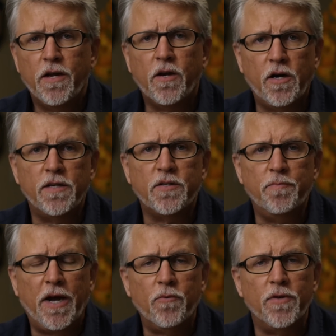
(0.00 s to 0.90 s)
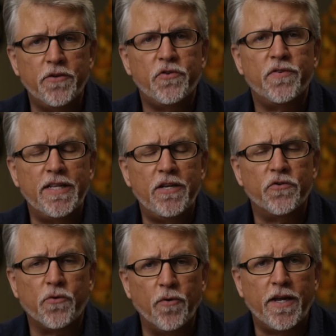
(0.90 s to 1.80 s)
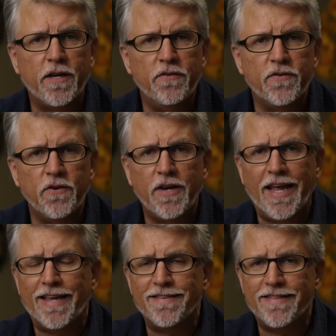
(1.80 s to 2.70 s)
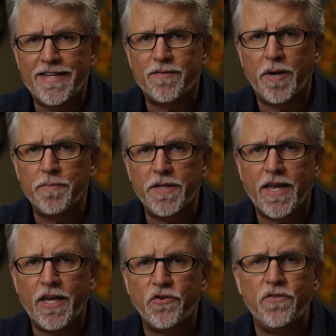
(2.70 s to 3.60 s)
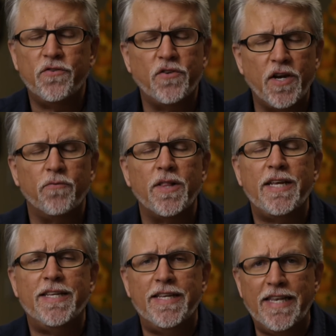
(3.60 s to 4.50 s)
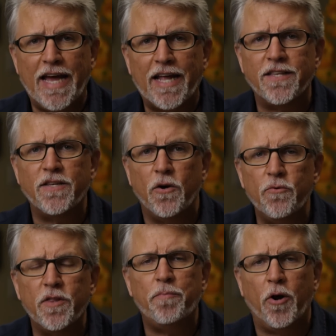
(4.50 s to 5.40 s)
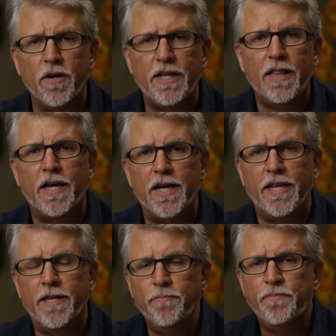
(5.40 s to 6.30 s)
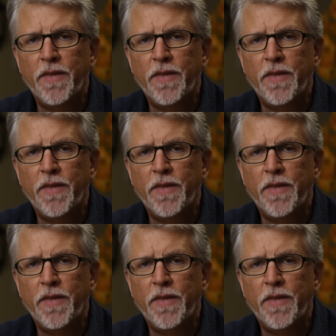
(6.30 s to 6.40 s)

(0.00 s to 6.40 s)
caused my religious leaders great concern, as these publications generally did not toe the party line.